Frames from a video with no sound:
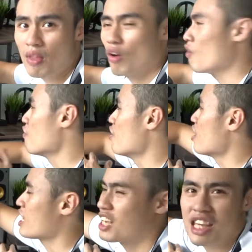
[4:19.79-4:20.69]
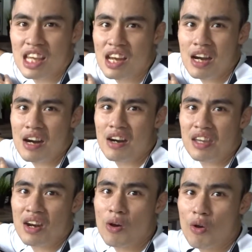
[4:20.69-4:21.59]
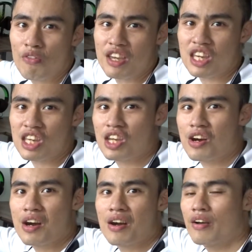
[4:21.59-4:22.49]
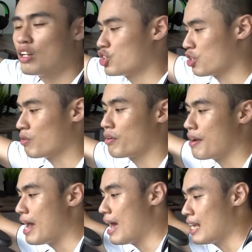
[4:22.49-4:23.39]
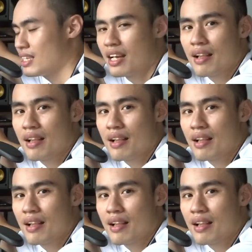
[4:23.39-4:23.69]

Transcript: over here, shoulder rest,